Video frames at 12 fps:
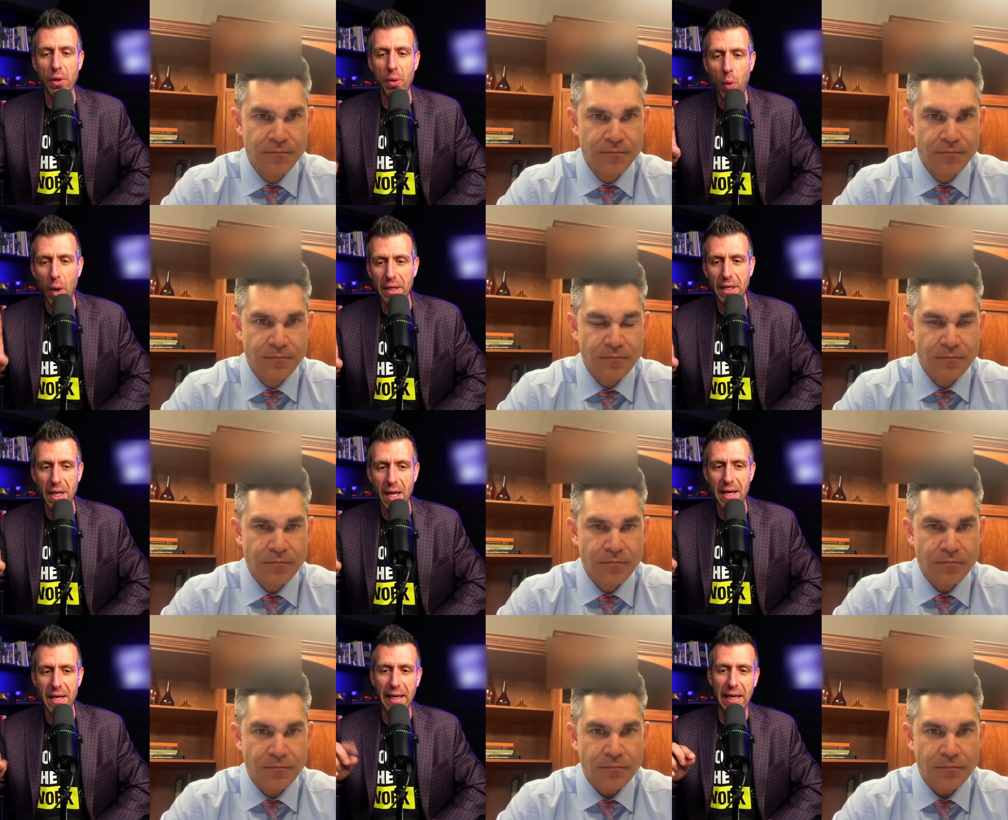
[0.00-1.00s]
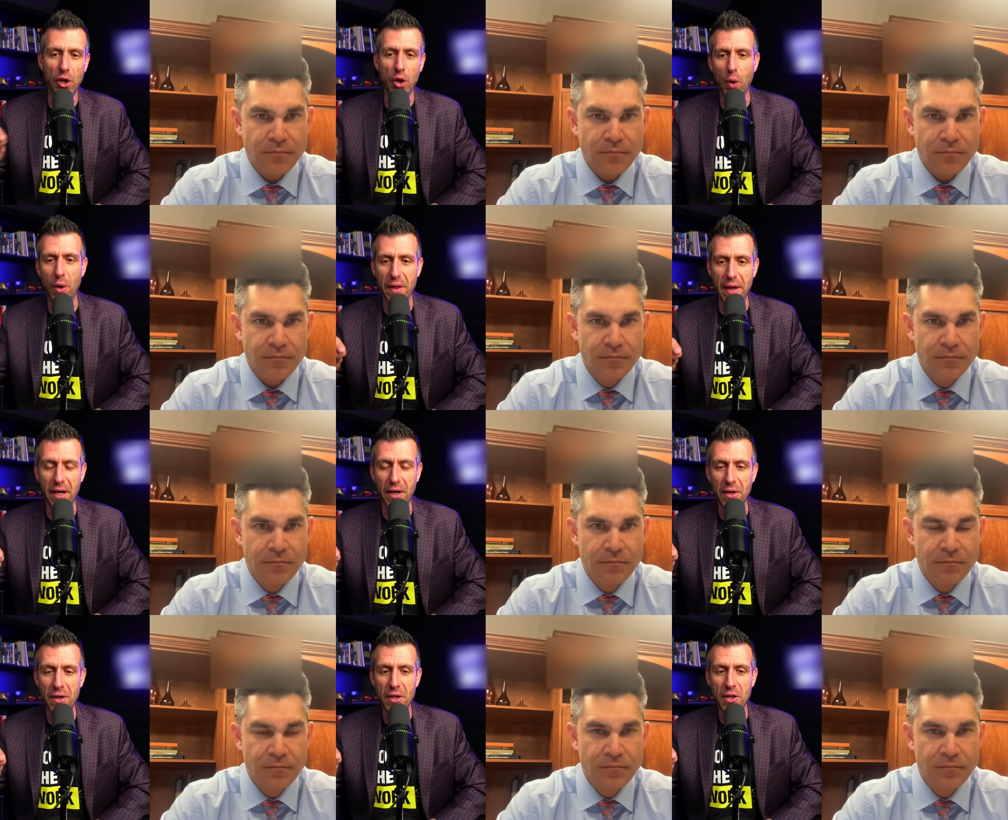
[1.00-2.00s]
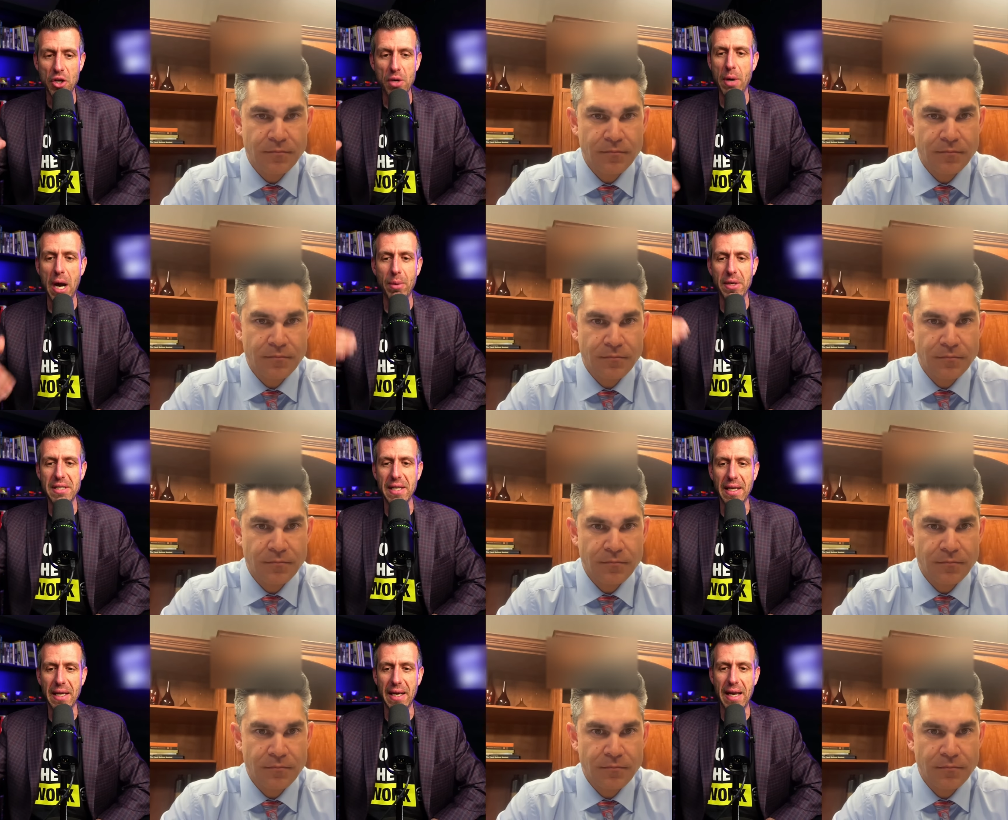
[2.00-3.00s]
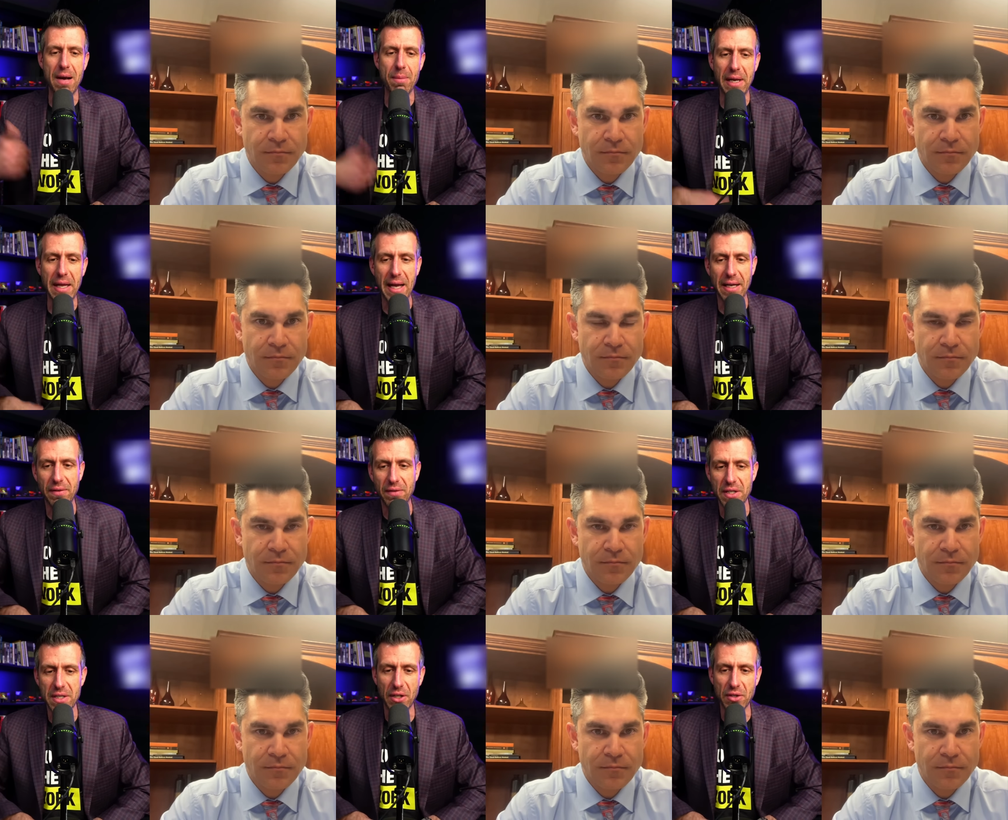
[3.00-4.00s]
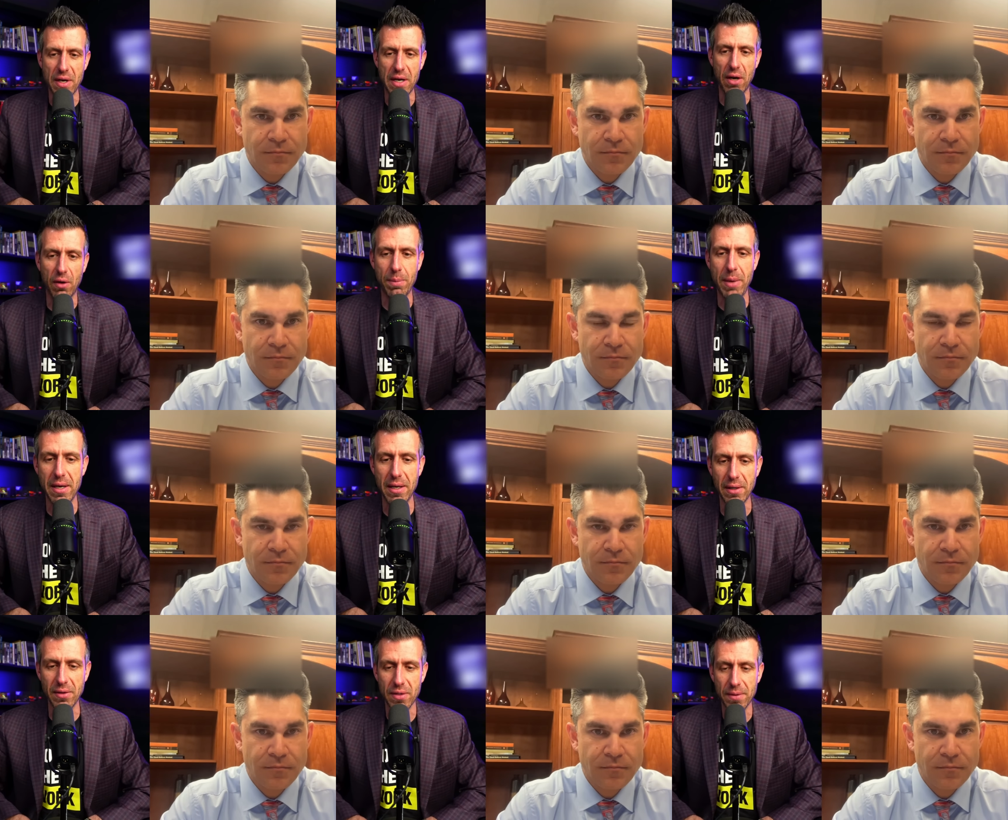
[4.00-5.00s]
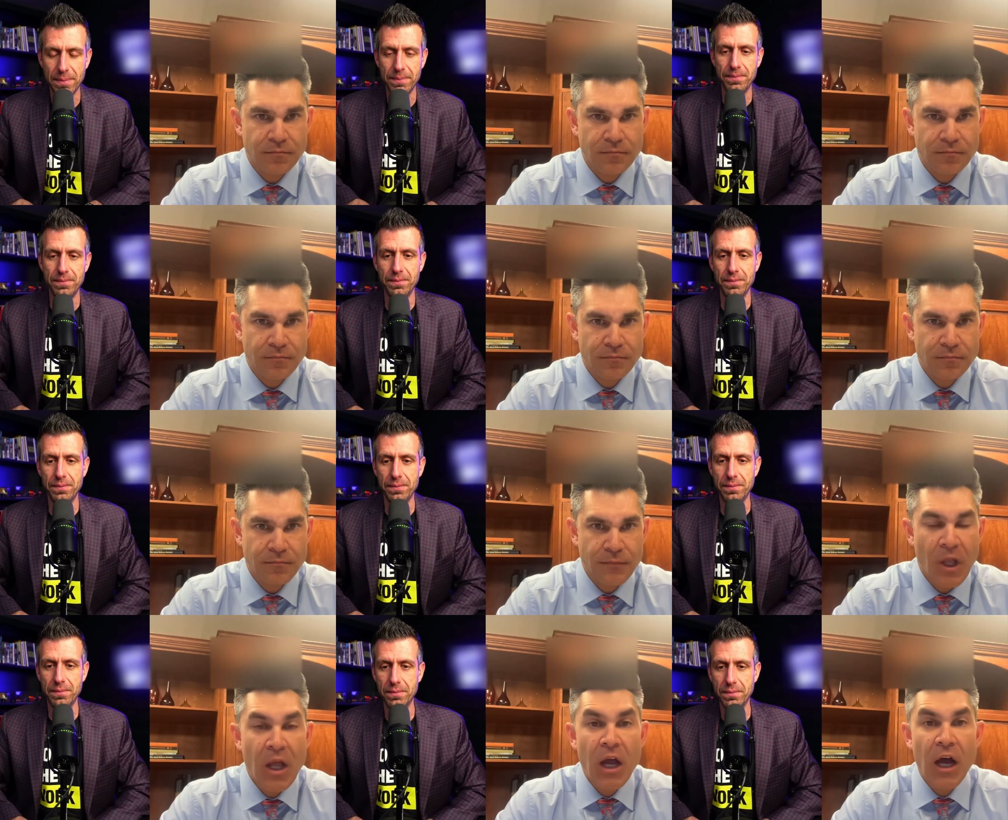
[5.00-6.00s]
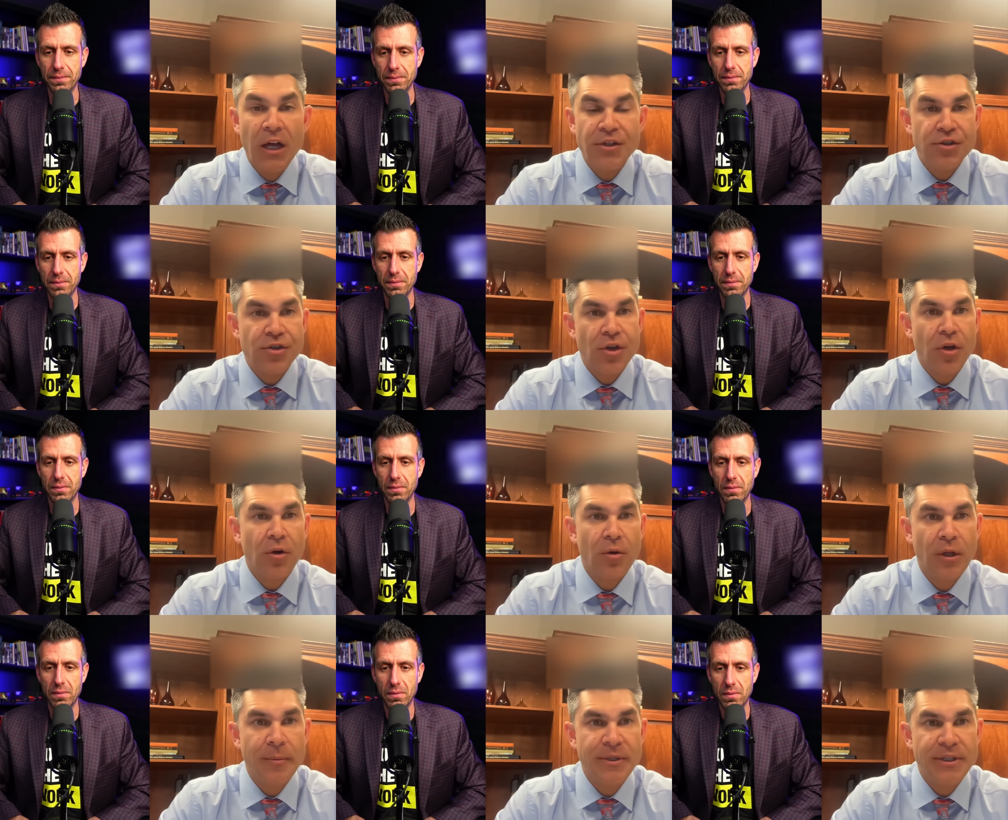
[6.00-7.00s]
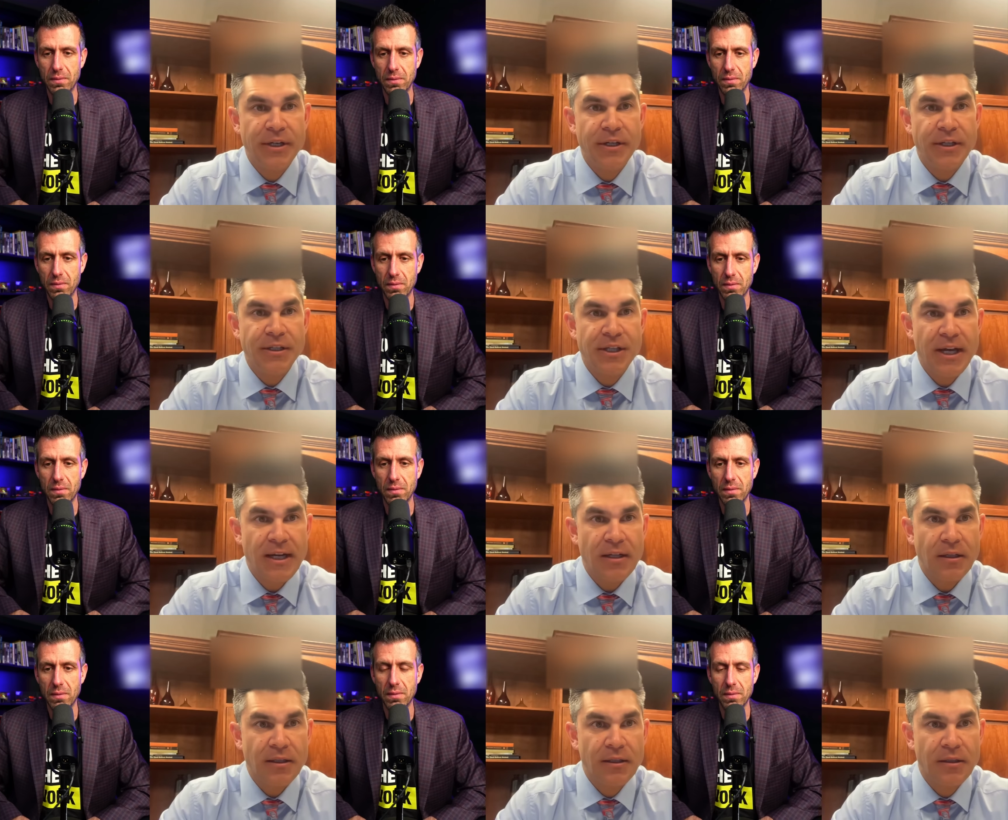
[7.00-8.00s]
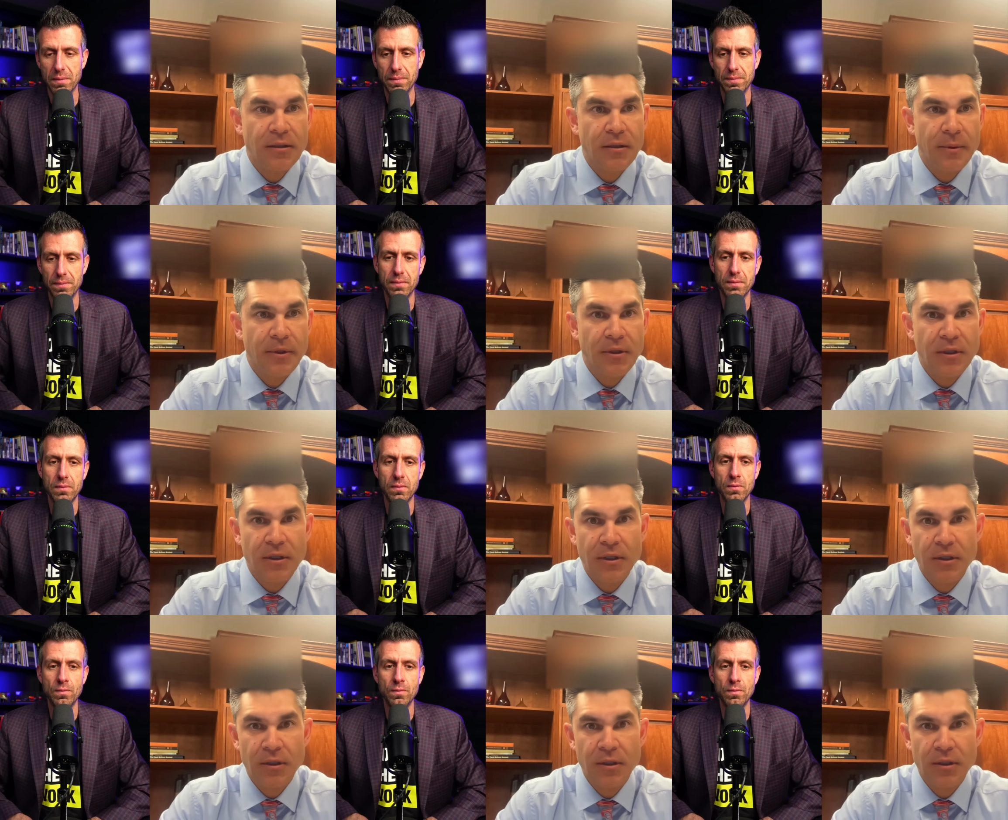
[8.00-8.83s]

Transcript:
Speaker 1: with one client here or there. You're probably sitting on how many active listings right now or pendings?
Speaker 2: Uh, so let me tell you exactly. Let me look.